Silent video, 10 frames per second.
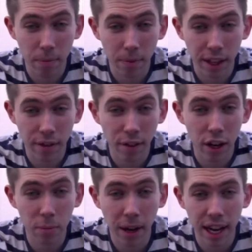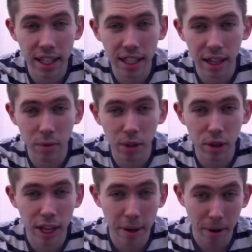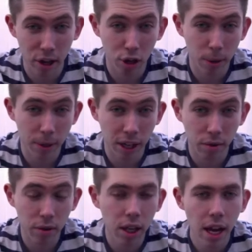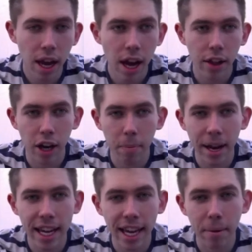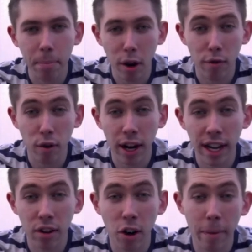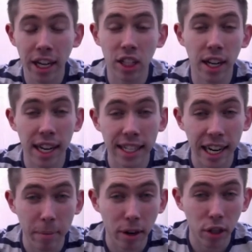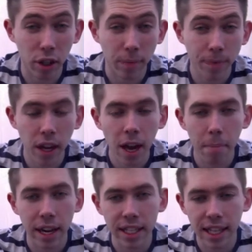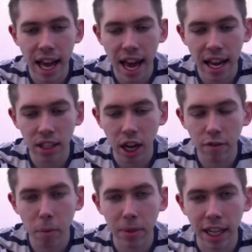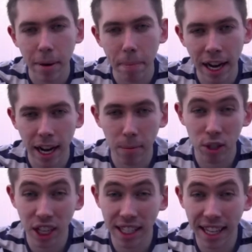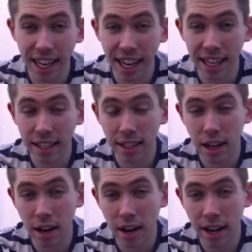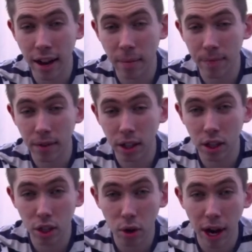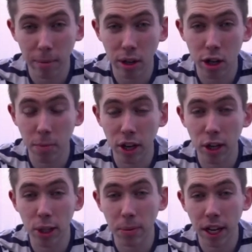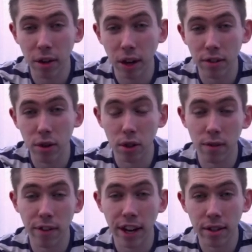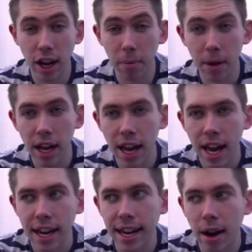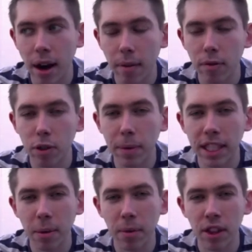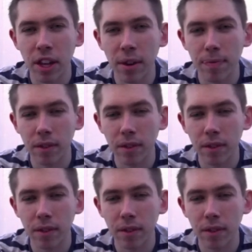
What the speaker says: in the first place, and we do keep our YouTube channels, then I may keep both running, or I may just delete Dailymotion. But it's there as kind of almost like a backup, just in case I do happen to lose my YouTube channel and I've still got some videos up. Now, I've always been someone that